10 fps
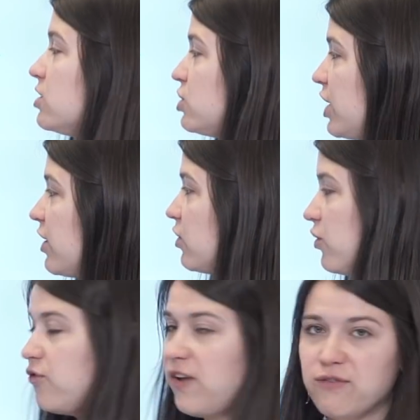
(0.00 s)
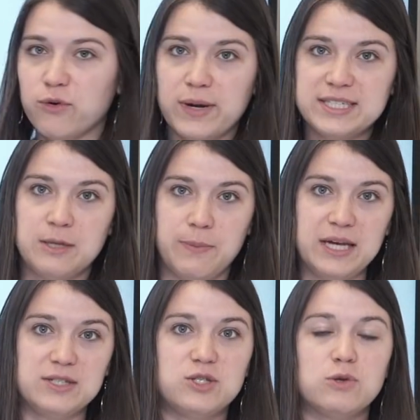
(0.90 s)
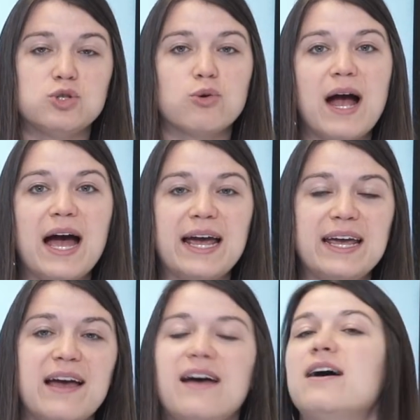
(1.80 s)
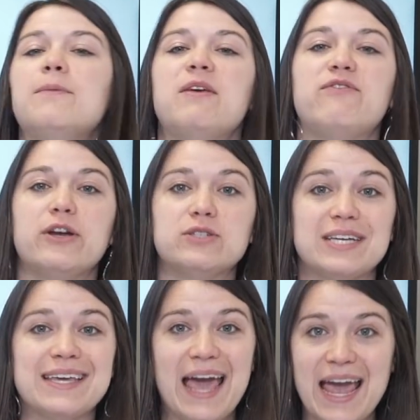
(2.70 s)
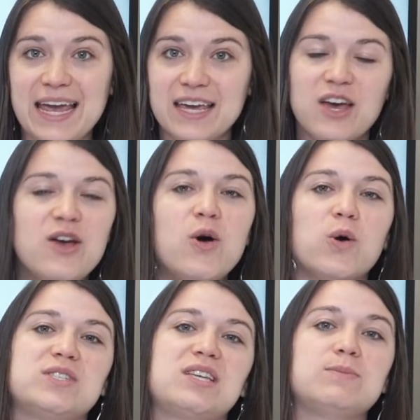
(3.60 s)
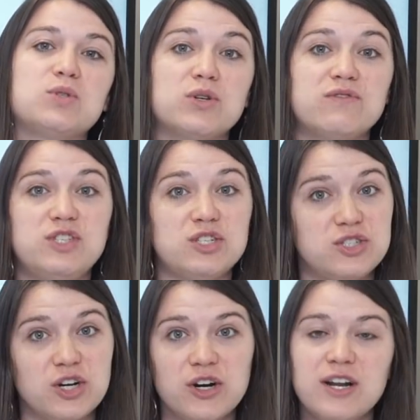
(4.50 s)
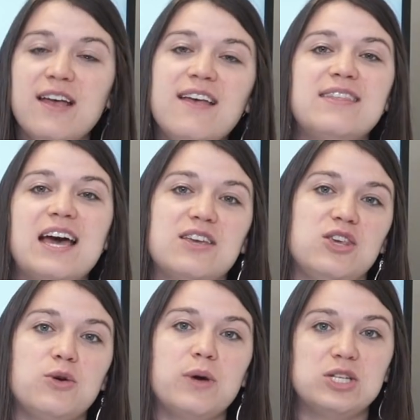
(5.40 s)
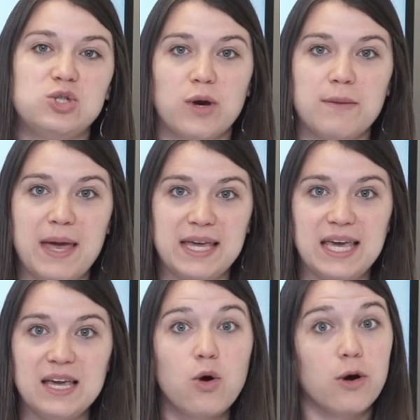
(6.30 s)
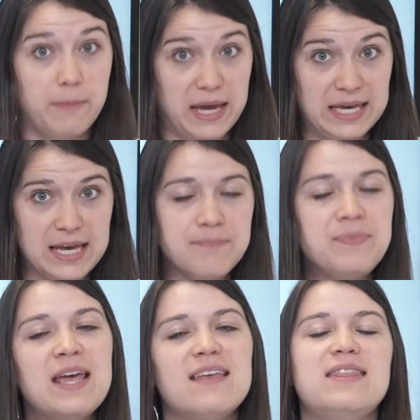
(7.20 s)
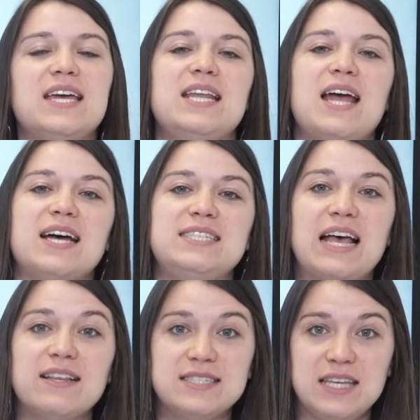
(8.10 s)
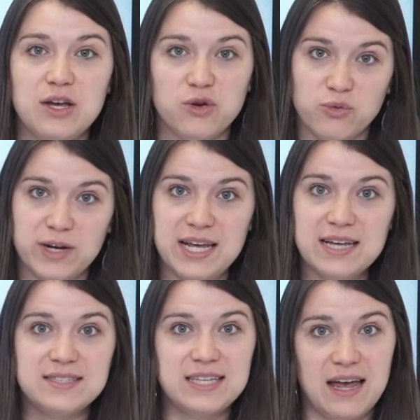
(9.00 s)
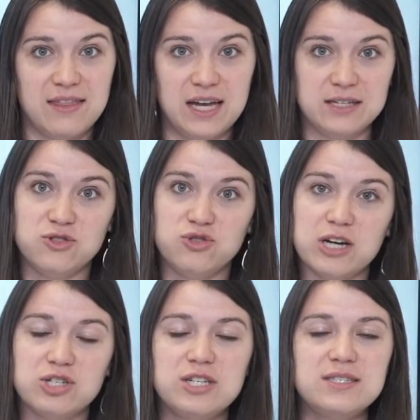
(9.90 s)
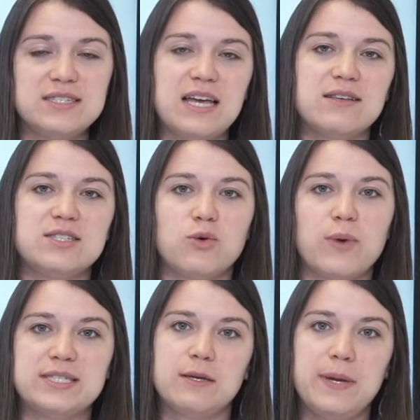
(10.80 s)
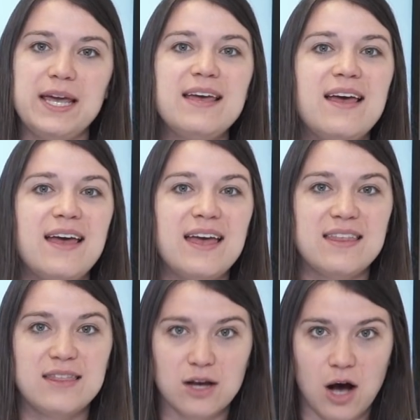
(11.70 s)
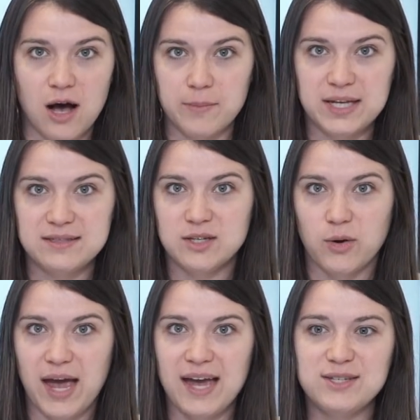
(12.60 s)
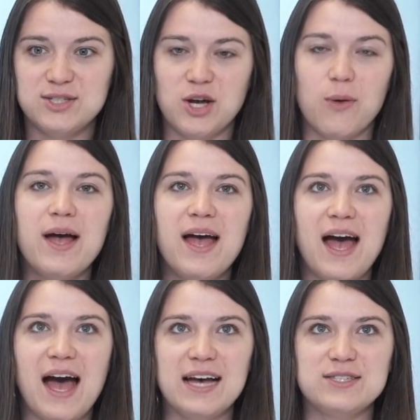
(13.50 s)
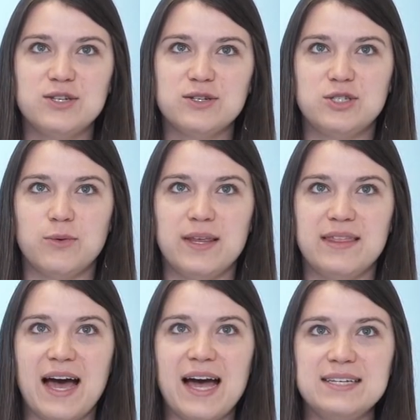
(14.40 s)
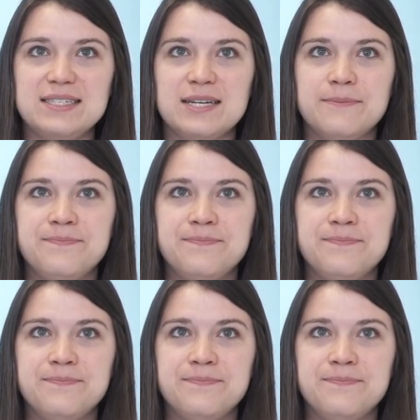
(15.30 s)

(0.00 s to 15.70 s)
share your favorite recipe. So try, if there's a cake or some sort of dessert that you enjoy making or baking, then tell us the ingredients and the instructions. Tell us the recipe in the comments, okay? So as you're doing that,